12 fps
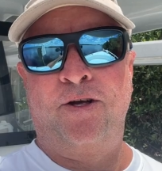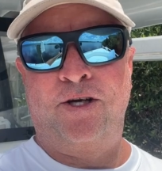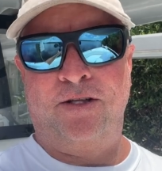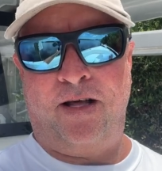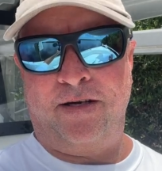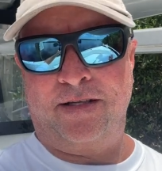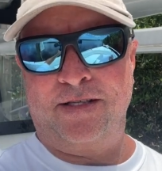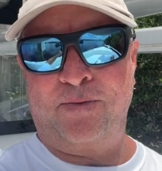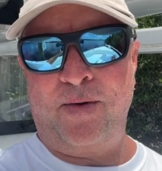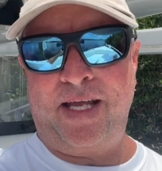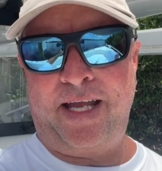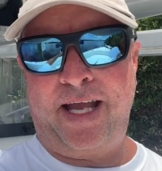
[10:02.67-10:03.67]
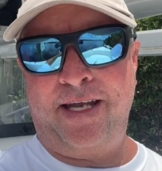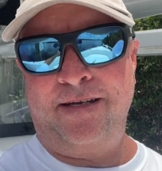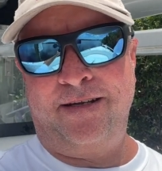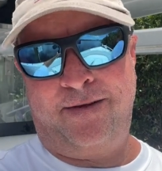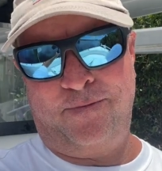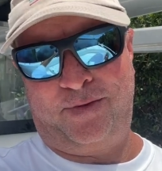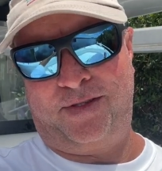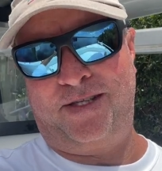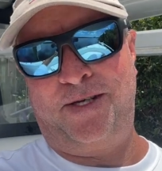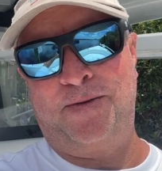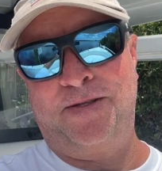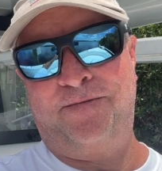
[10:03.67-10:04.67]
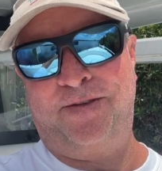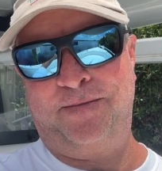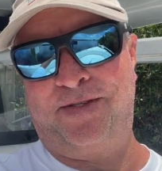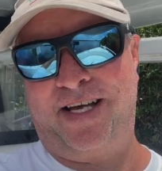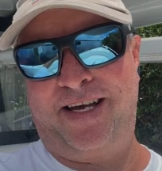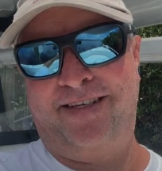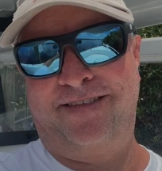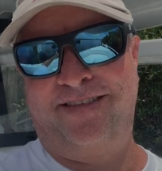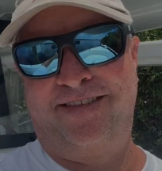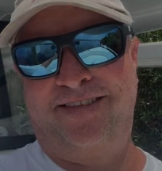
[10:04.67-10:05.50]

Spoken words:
Good luck this weekend, and we'll see you on the flip side.